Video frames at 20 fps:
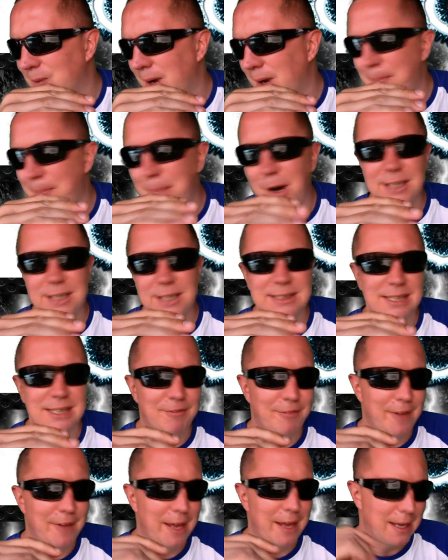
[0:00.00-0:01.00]
When I buy
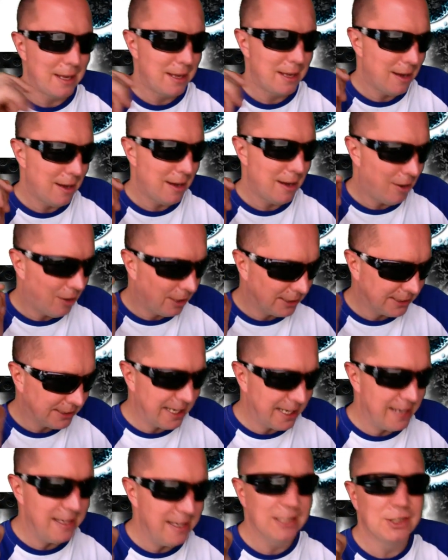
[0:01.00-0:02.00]
something, I
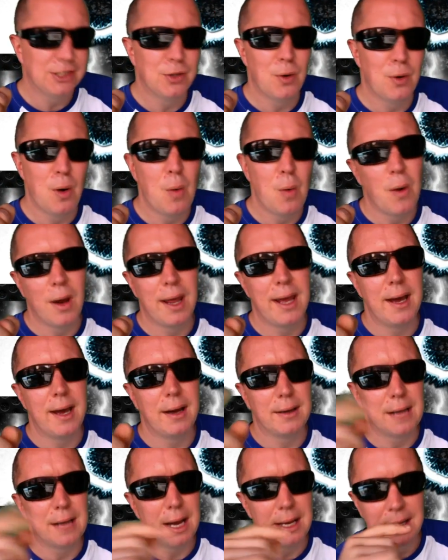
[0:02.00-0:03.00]
send it to a wallet,
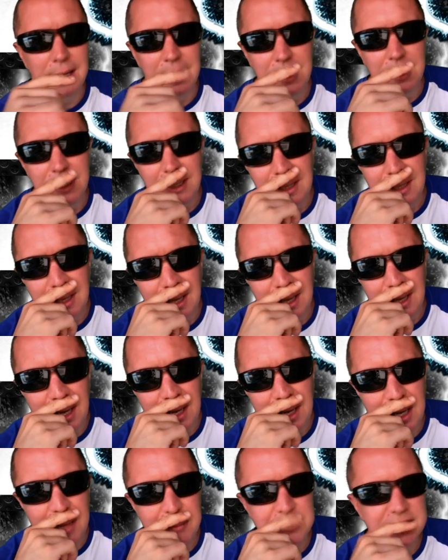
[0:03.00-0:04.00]
okay?
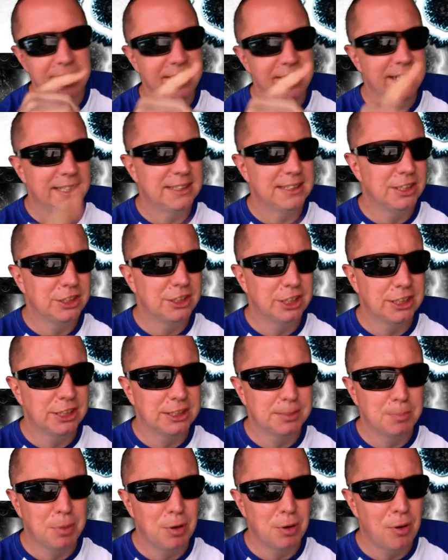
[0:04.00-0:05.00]
So these are
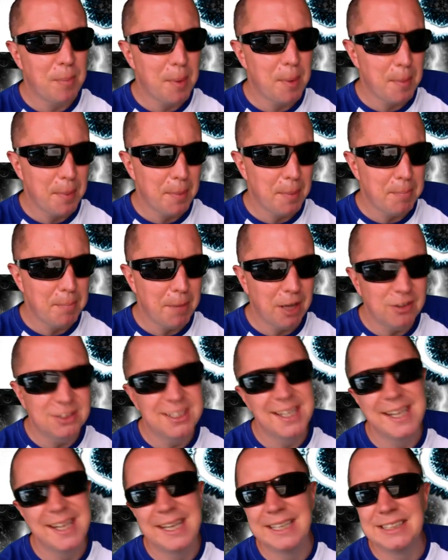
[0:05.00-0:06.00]
just probably,
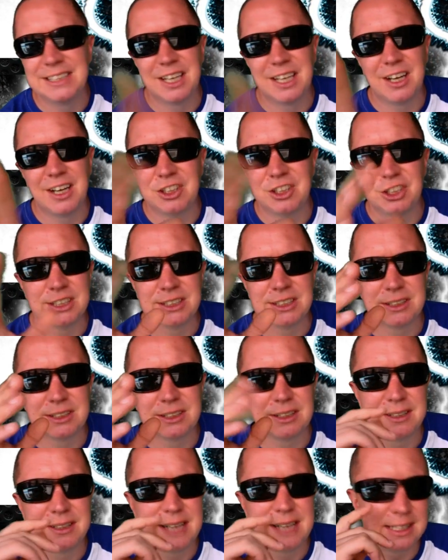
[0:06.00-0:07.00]
most of these are
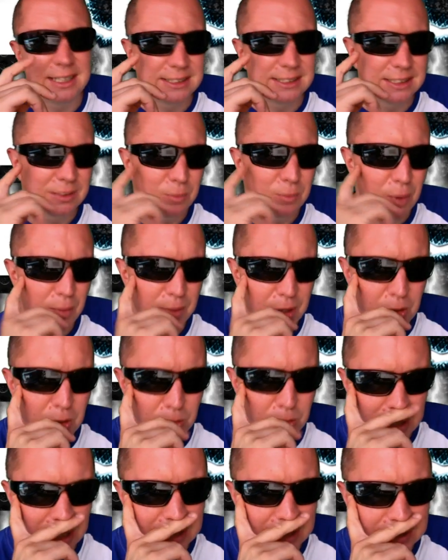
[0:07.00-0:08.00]
just dust, what we
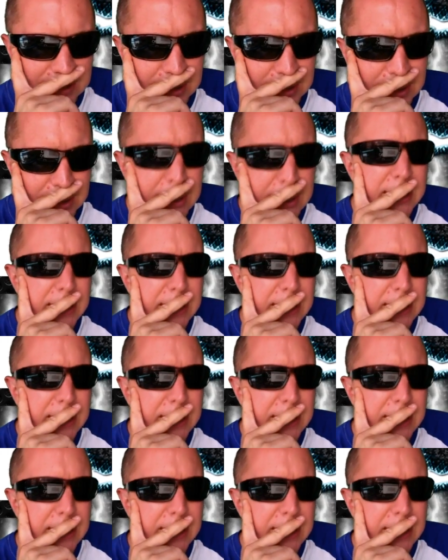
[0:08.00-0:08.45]
call dust.